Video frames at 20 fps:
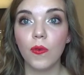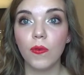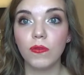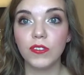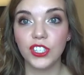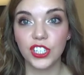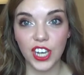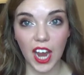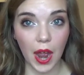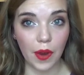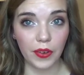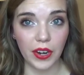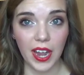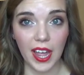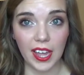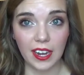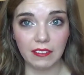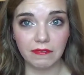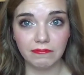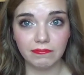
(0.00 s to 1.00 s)
shower
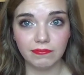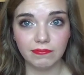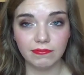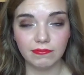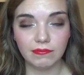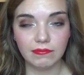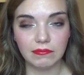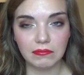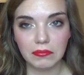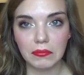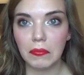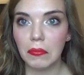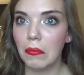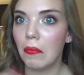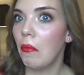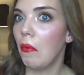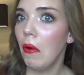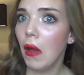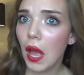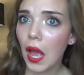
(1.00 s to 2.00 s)
head.
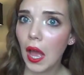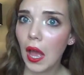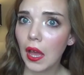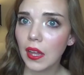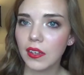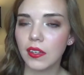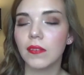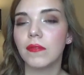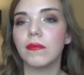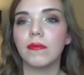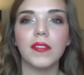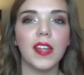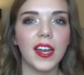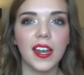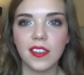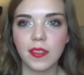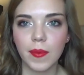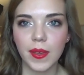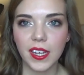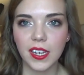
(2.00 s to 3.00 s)
What? That
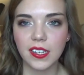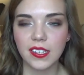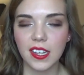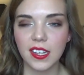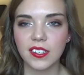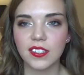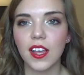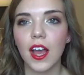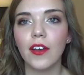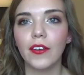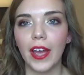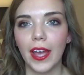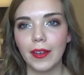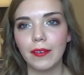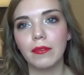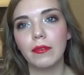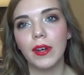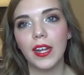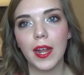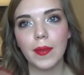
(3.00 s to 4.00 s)
doesn't make any sense. Okay,
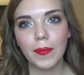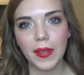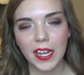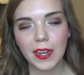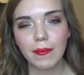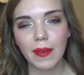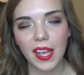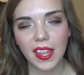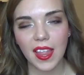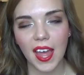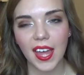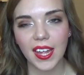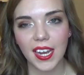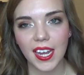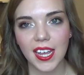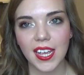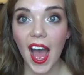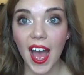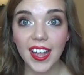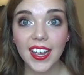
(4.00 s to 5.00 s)
what I mean by that
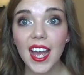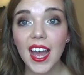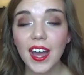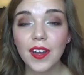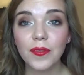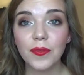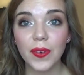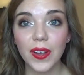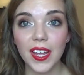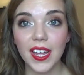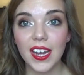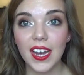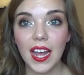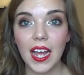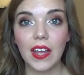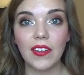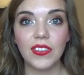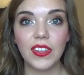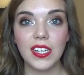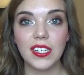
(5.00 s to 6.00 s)
is I got rid
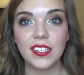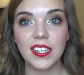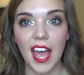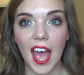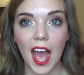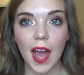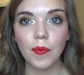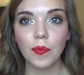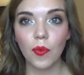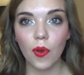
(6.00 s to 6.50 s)
of the tap